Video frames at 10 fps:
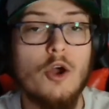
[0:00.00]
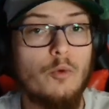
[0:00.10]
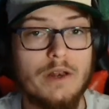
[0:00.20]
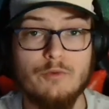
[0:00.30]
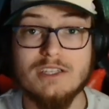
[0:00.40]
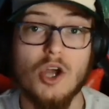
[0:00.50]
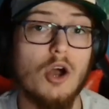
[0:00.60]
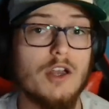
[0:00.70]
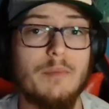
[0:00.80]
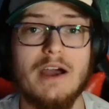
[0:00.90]
When we
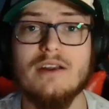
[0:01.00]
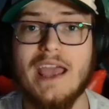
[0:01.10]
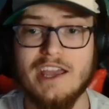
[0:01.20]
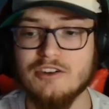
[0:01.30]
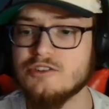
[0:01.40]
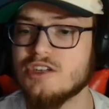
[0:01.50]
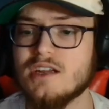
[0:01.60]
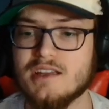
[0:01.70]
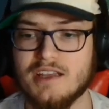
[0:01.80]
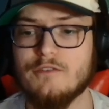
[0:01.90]
talk about energy
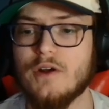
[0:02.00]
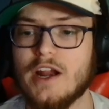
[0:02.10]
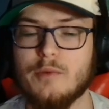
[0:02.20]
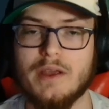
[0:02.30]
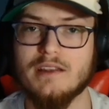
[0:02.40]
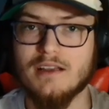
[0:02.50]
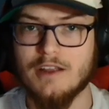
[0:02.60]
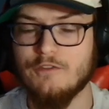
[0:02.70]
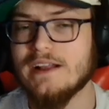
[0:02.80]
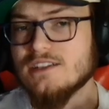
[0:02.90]
in the environment, the
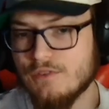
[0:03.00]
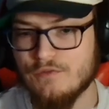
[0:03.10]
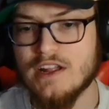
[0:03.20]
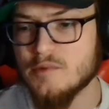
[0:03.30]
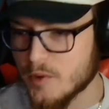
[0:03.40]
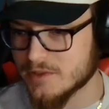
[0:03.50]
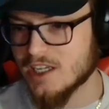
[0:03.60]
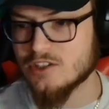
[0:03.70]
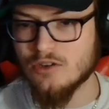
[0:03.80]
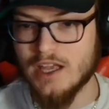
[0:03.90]
convective available
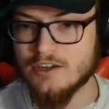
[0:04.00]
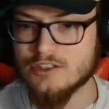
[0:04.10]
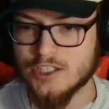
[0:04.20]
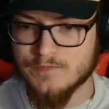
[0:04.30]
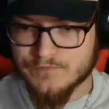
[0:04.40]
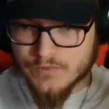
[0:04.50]
potential energy,